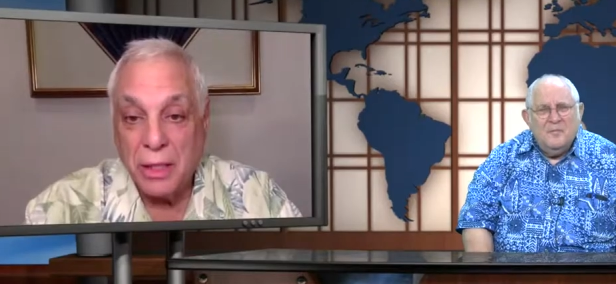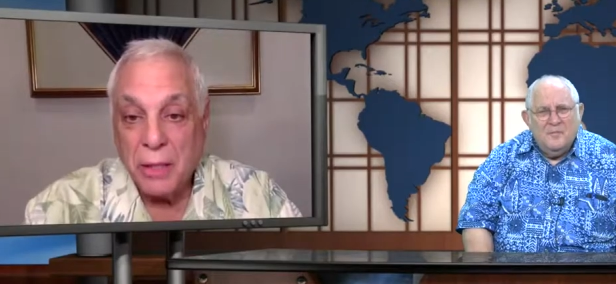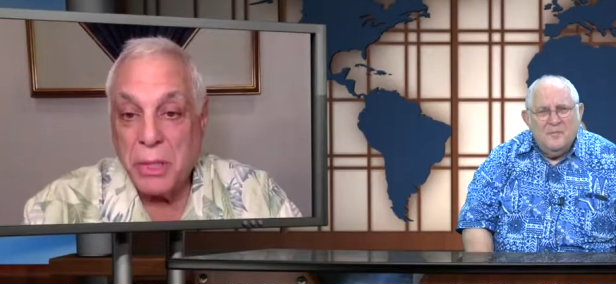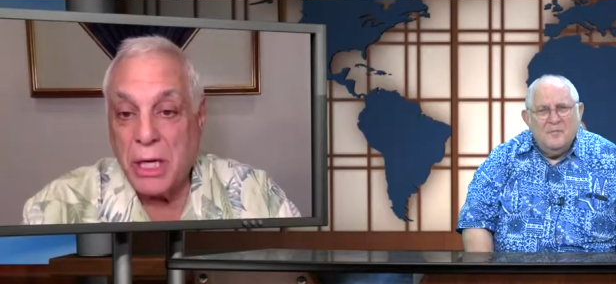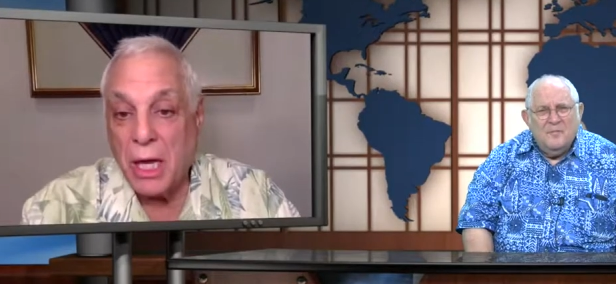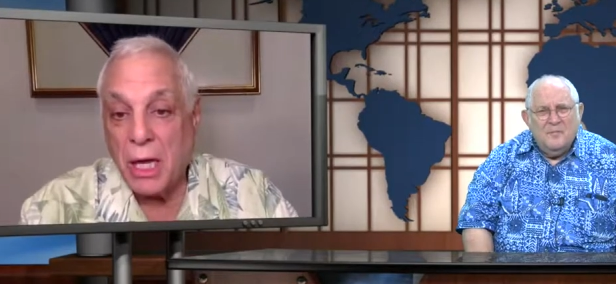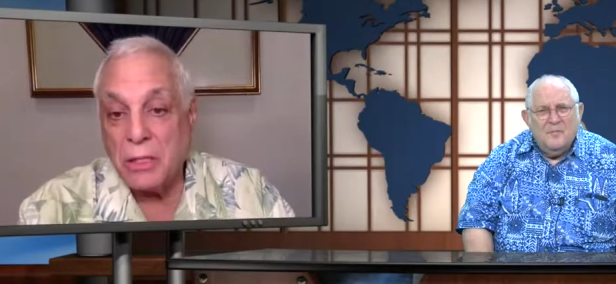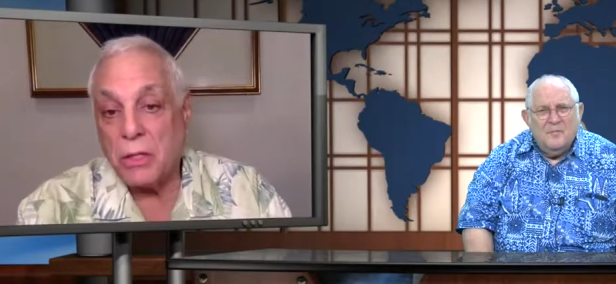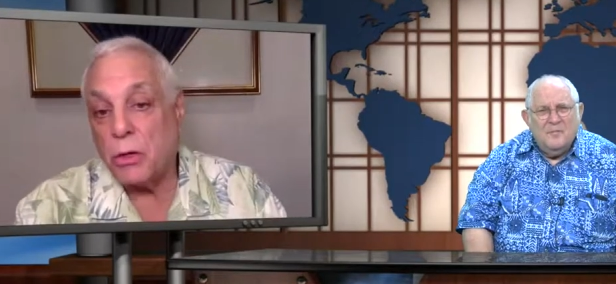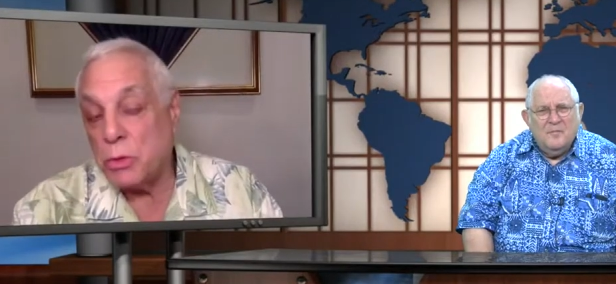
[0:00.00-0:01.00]

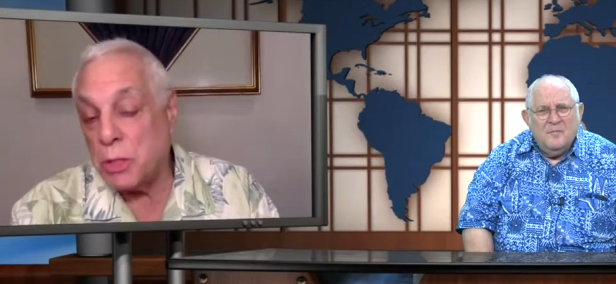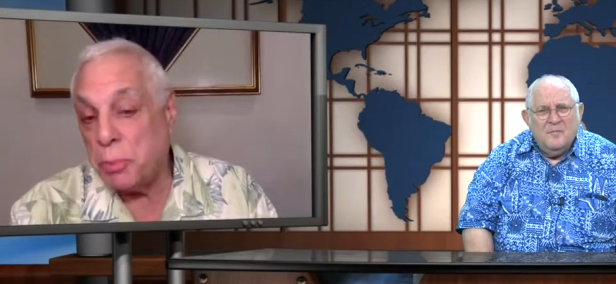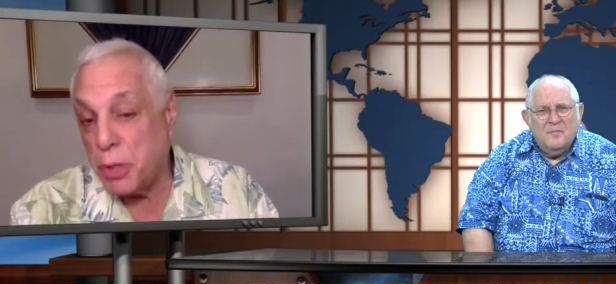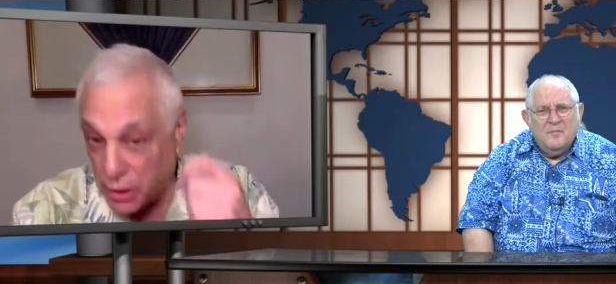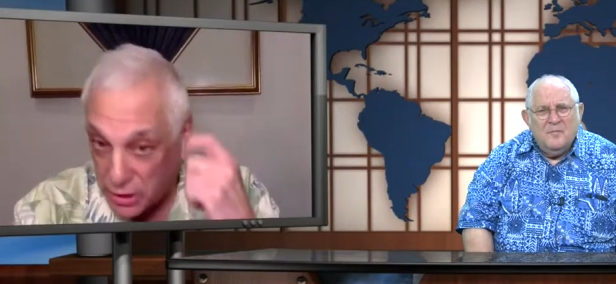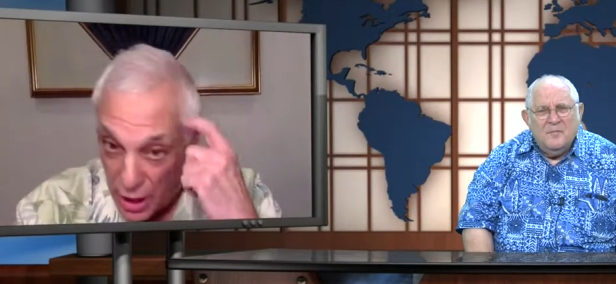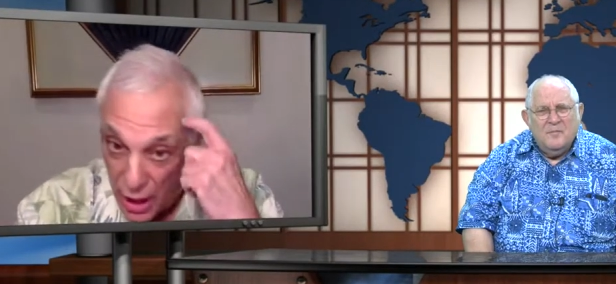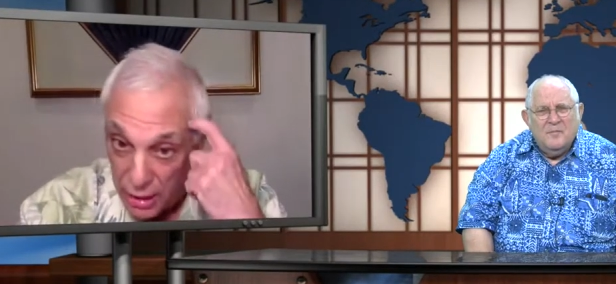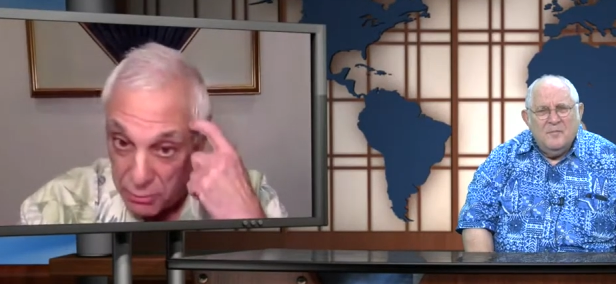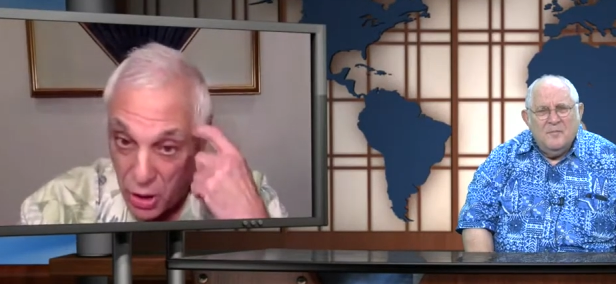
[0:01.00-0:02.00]
Speaker 1: Because there was a period of
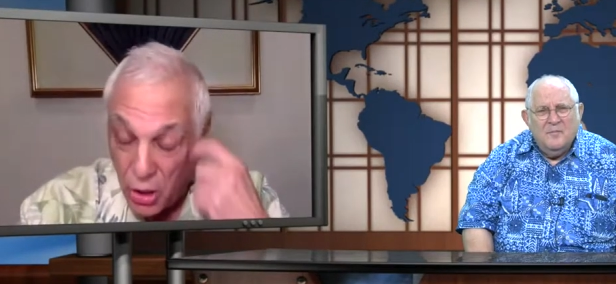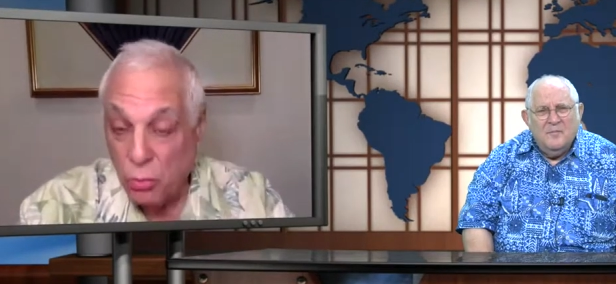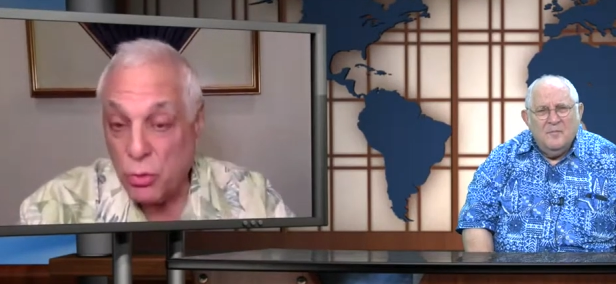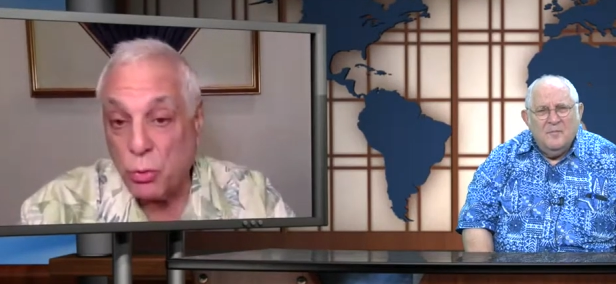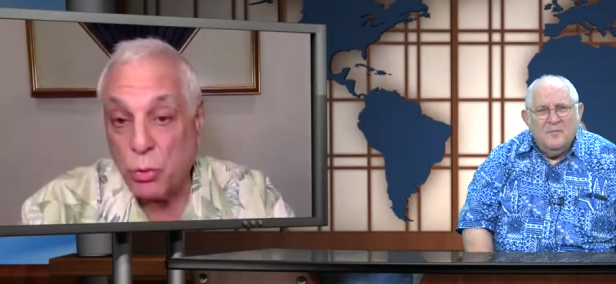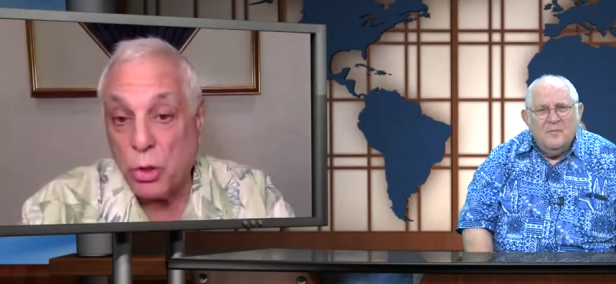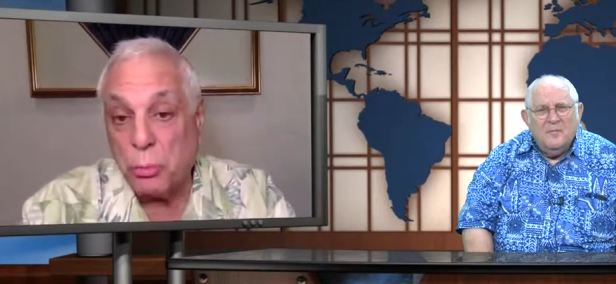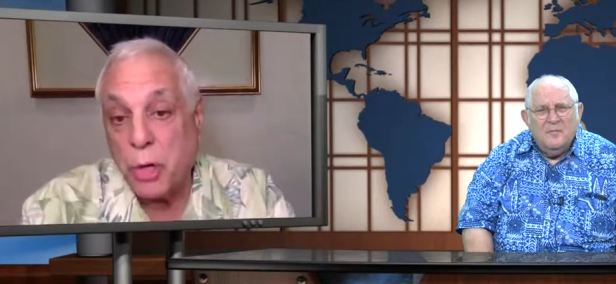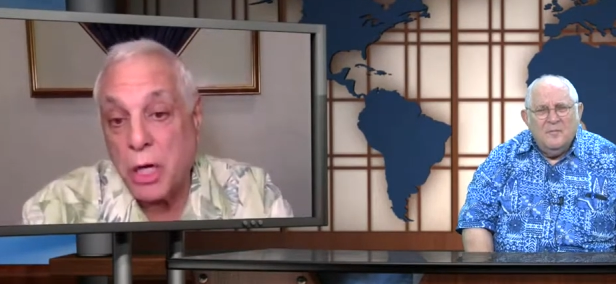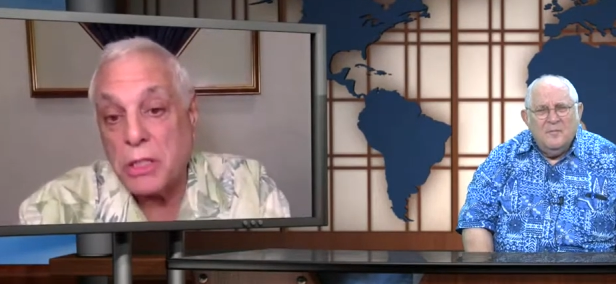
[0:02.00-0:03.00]
time when the
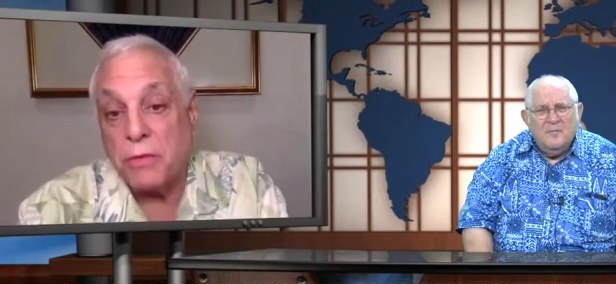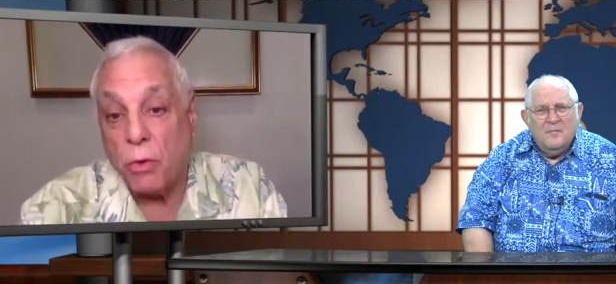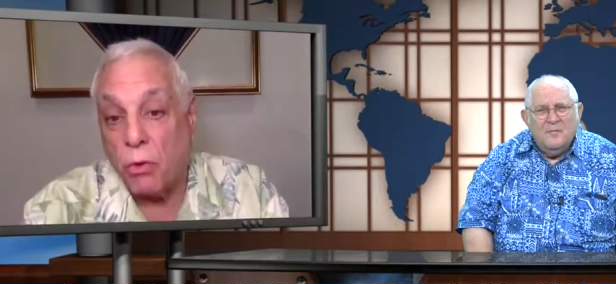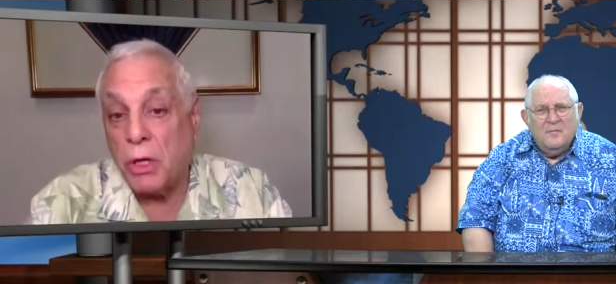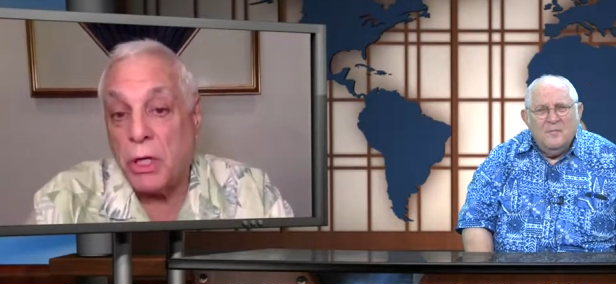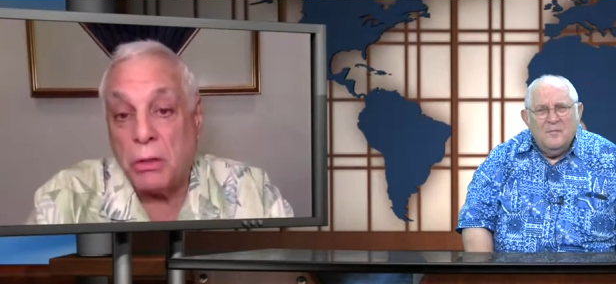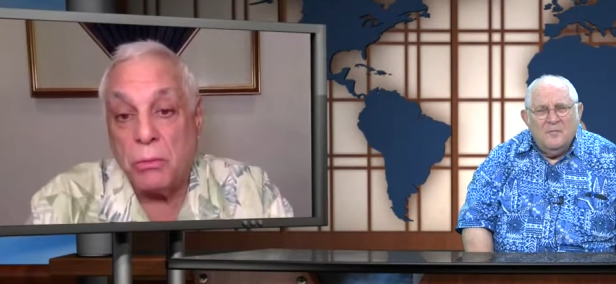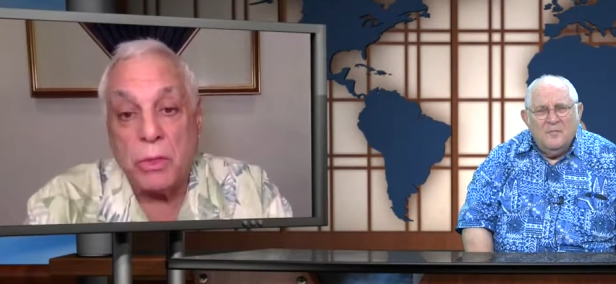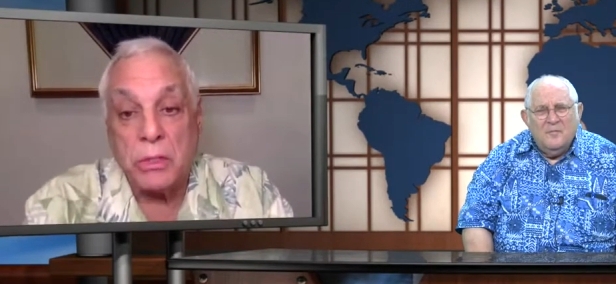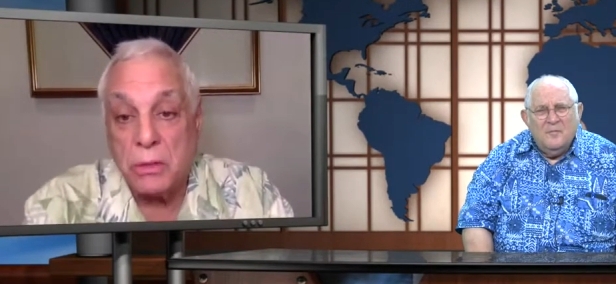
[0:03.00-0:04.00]
world price of oil
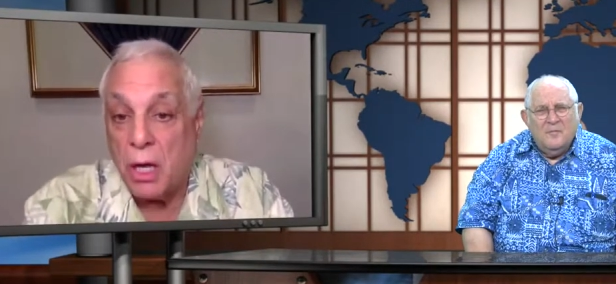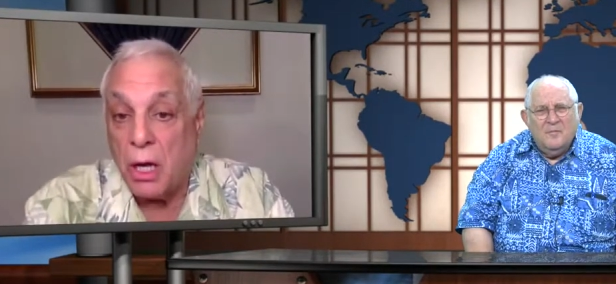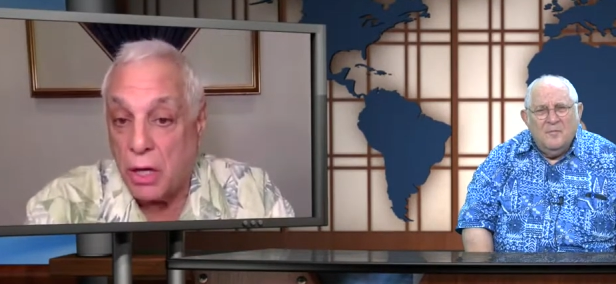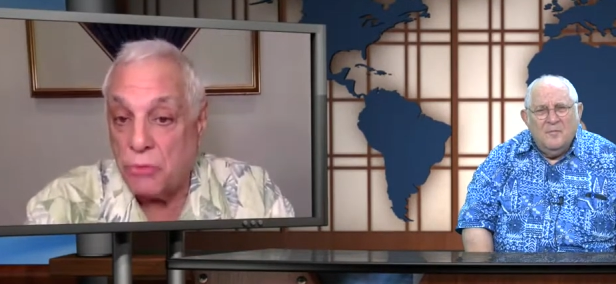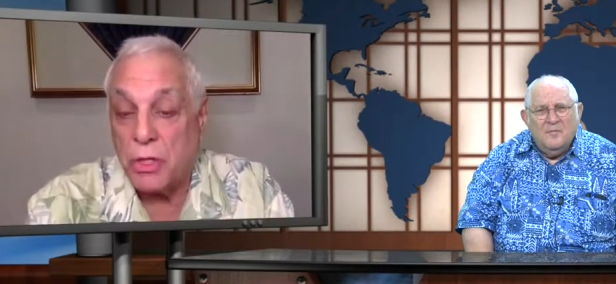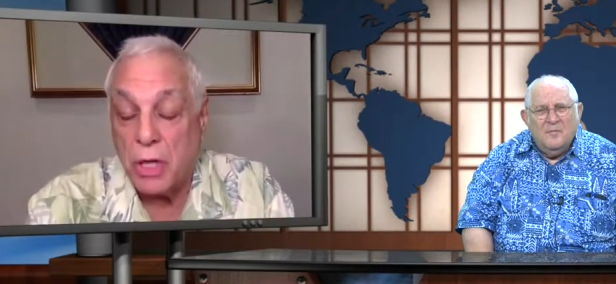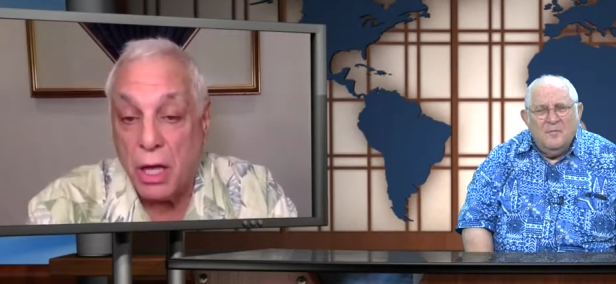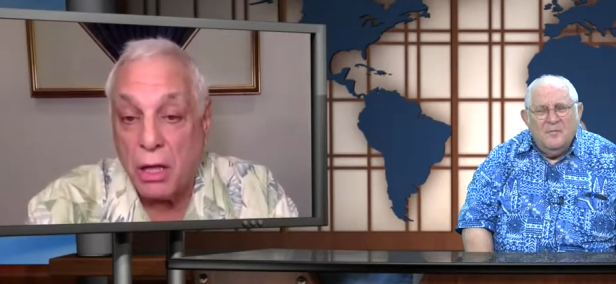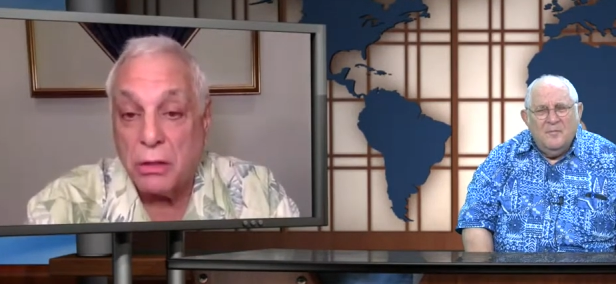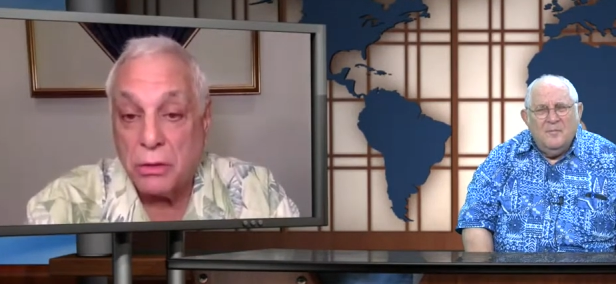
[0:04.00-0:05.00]
was one hundred
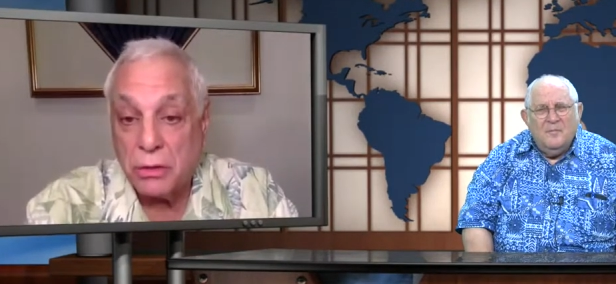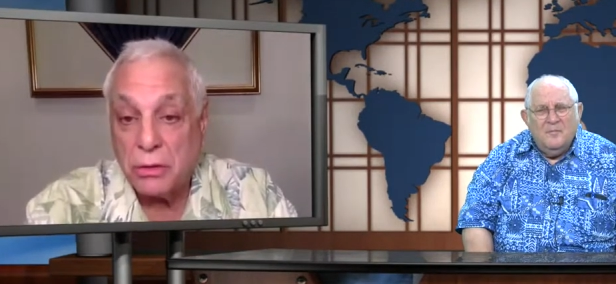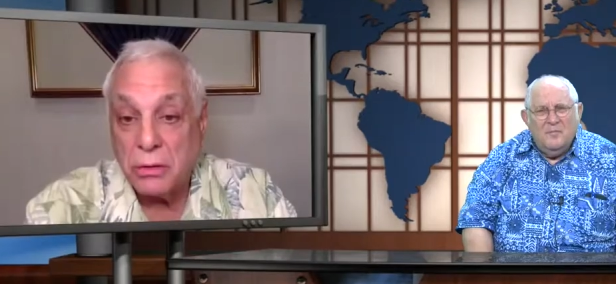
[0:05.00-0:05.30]
dollars